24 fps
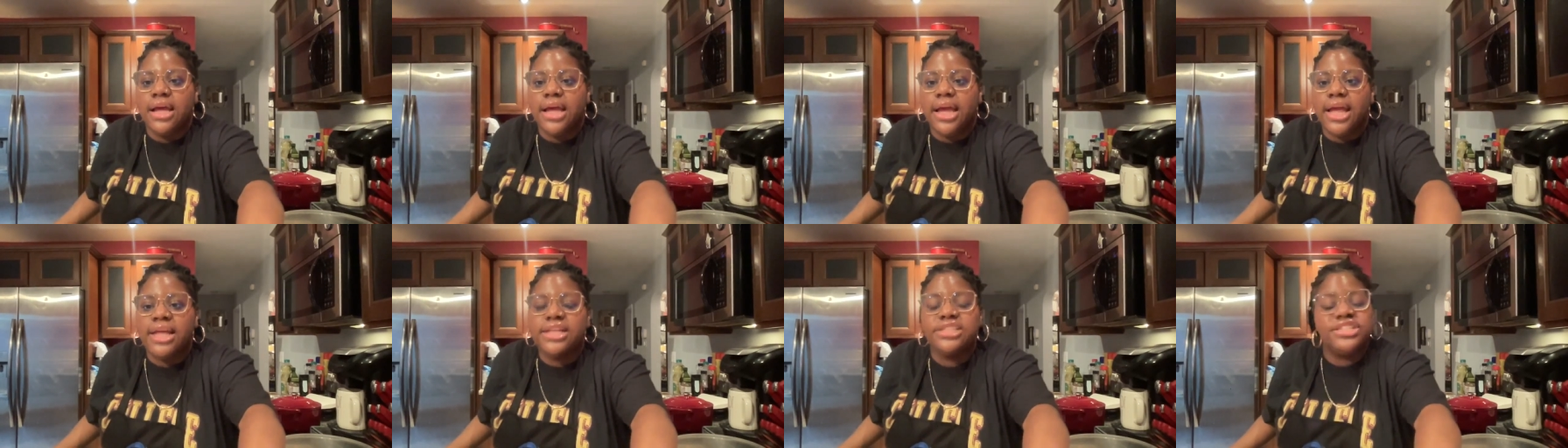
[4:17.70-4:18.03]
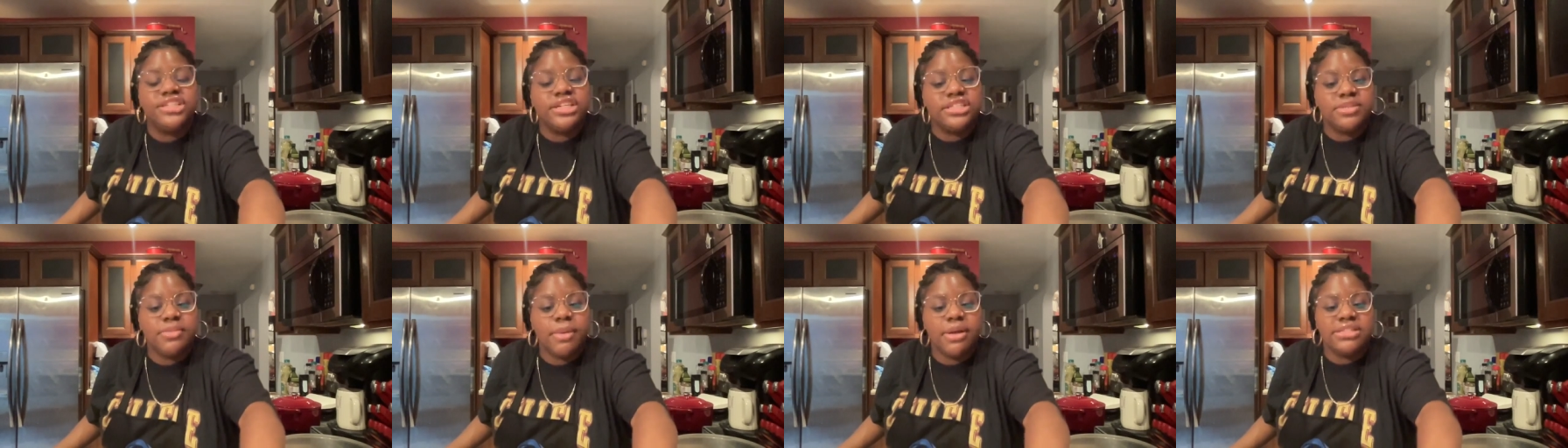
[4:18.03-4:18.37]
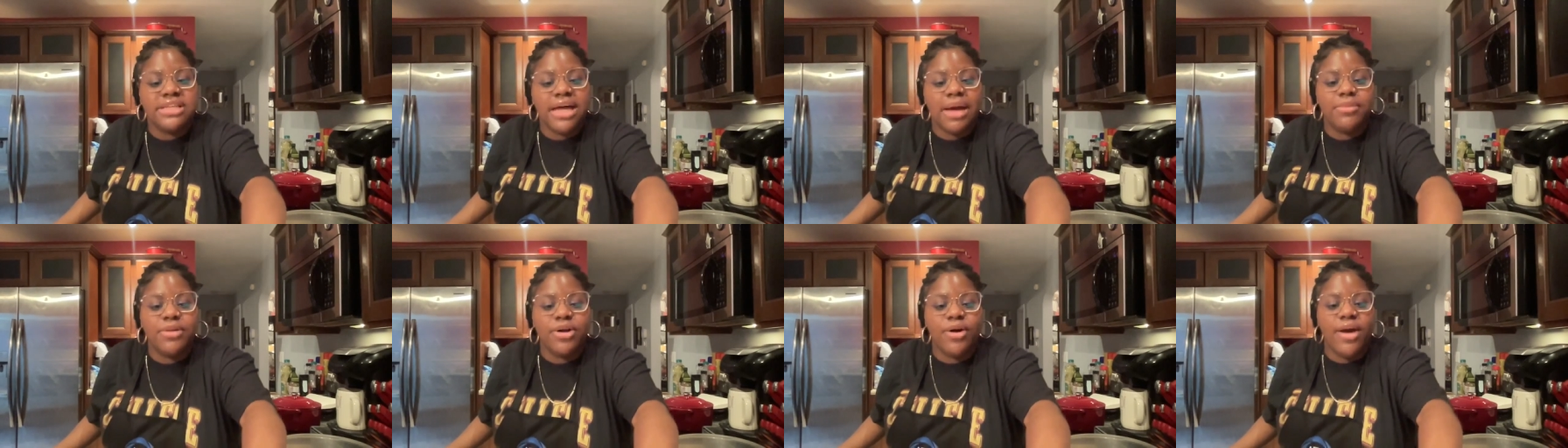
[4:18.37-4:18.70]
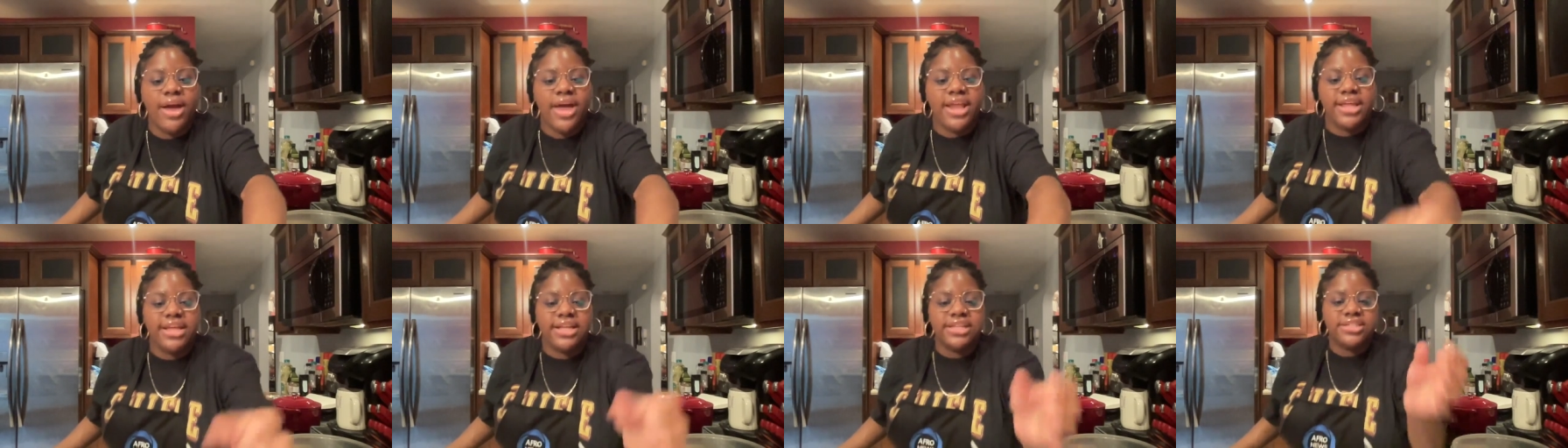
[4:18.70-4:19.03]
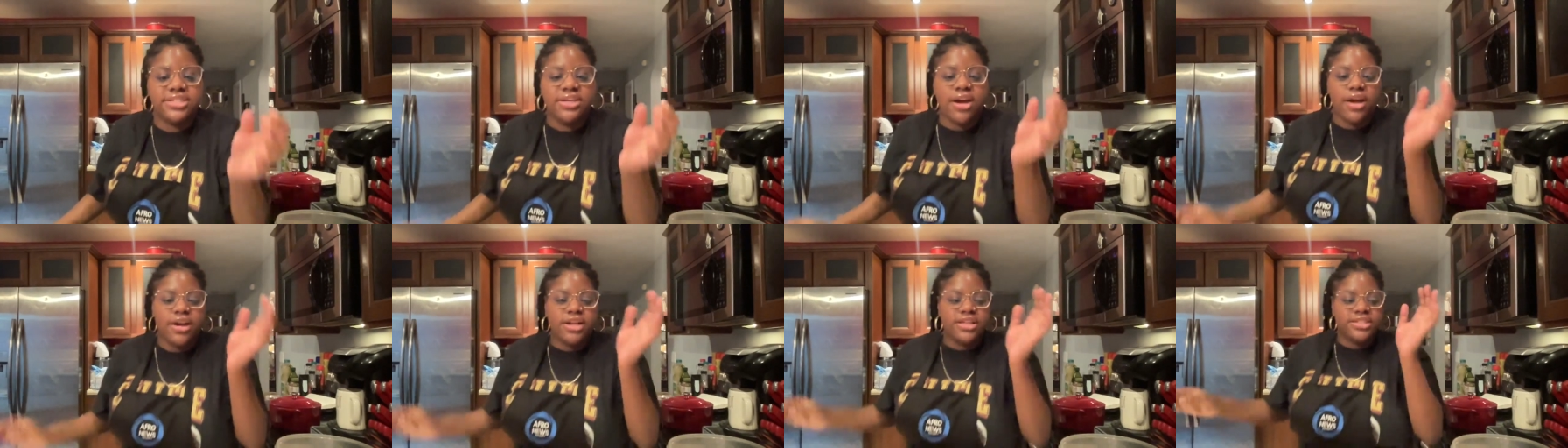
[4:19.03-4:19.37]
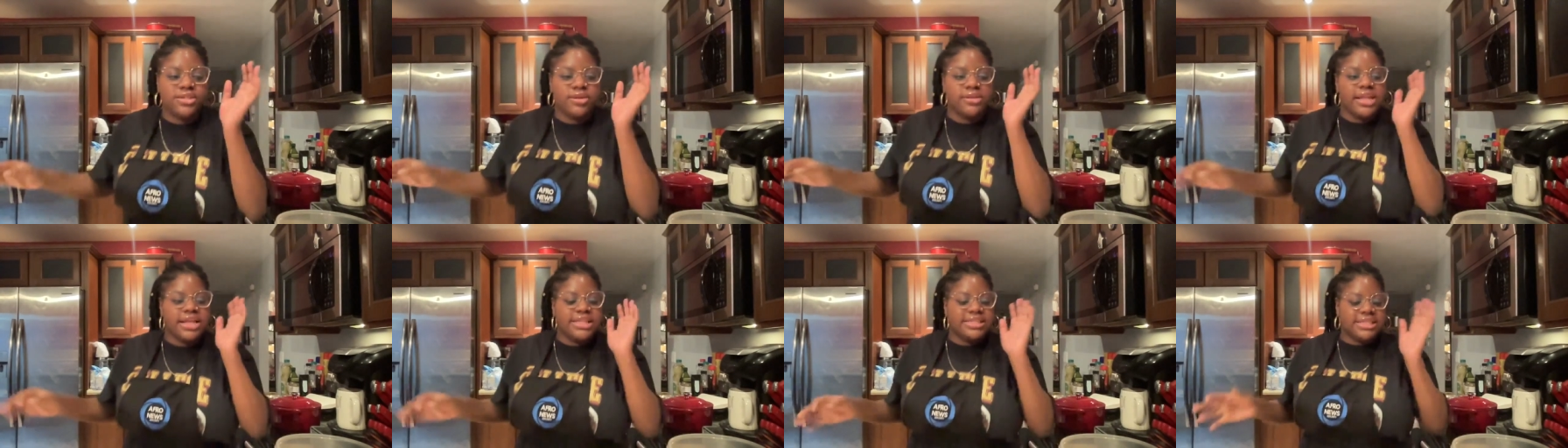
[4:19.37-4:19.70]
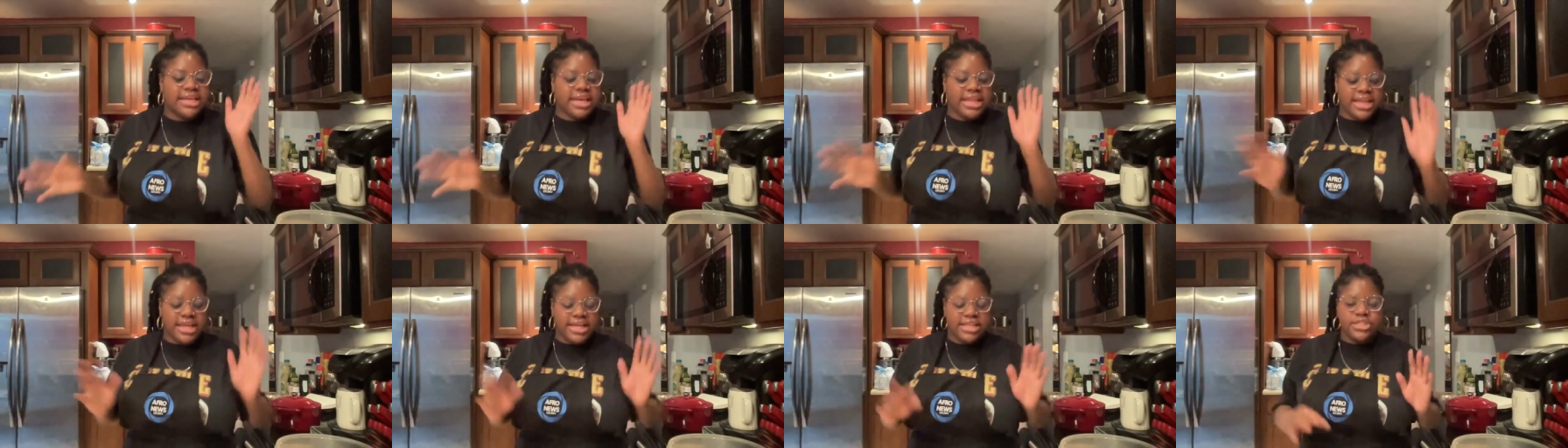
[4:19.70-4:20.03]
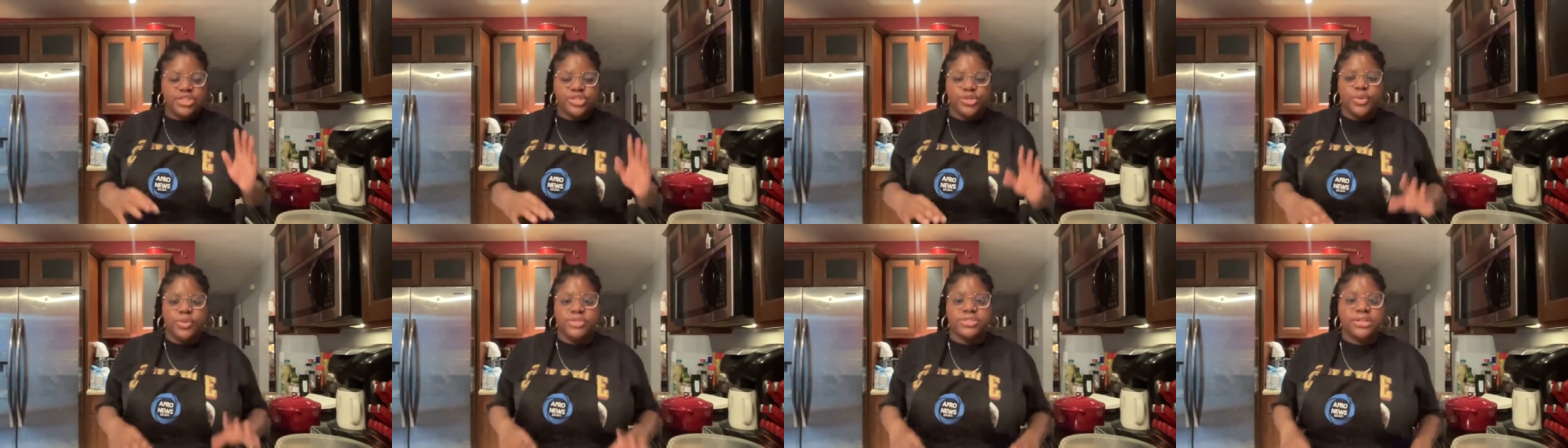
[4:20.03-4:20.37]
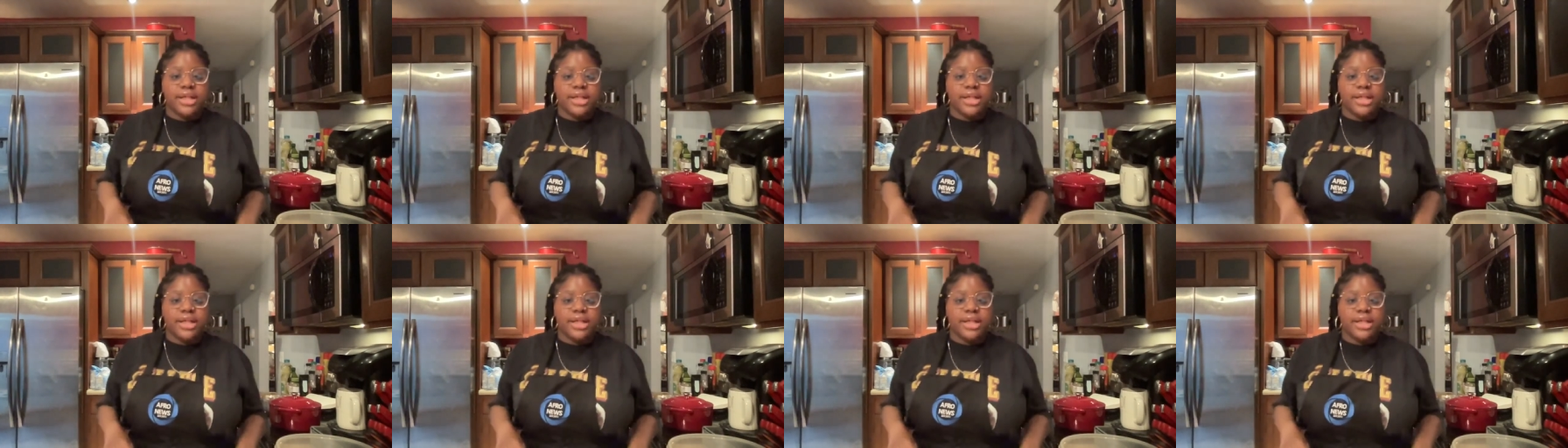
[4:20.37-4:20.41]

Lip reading: It's just about time to go ahead and get started, so let's get into it.